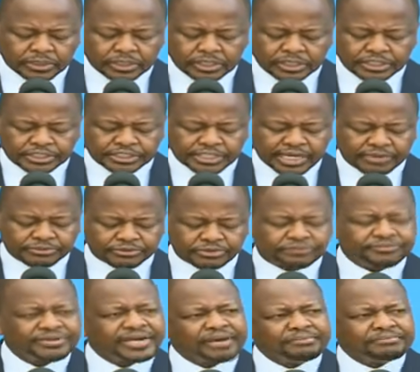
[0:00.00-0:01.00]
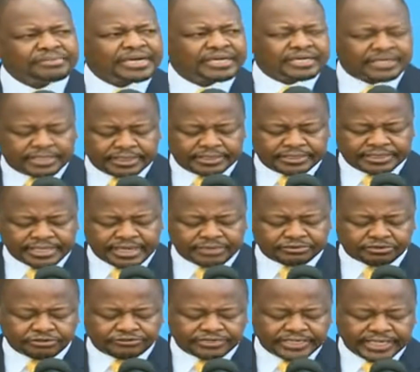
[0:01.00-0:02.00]
In terms of number, in terms
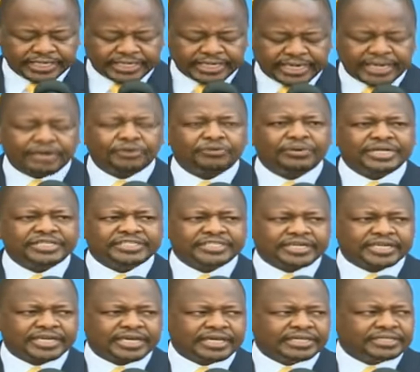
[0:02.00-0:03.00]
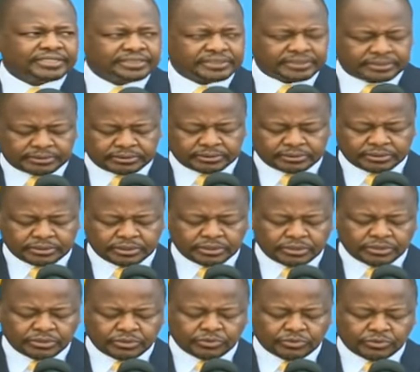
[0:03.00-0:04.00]
of gender, once again,
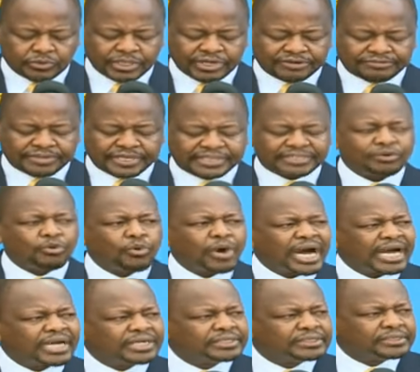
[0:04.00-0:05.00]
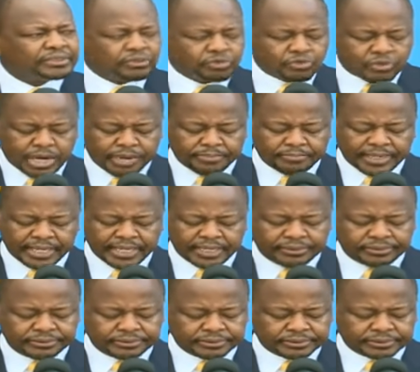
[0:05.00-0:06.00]
we have 31 who are
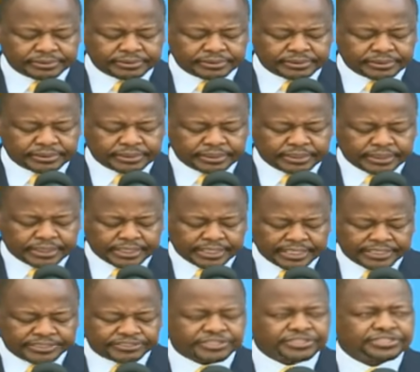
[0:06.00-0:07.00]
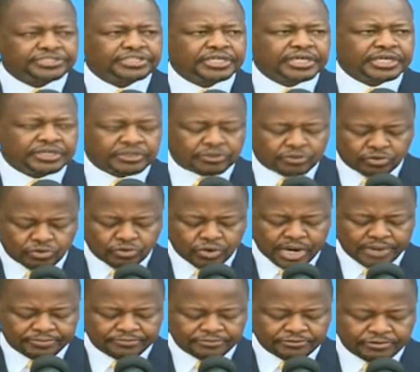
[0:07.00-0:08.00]
male and 16 who
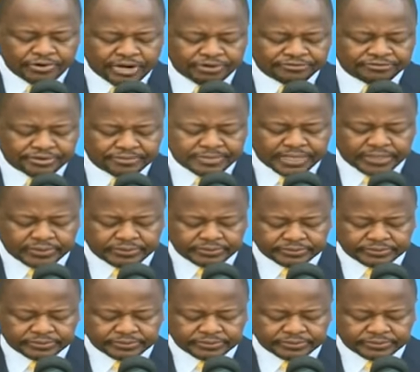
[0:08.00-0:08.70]
are female.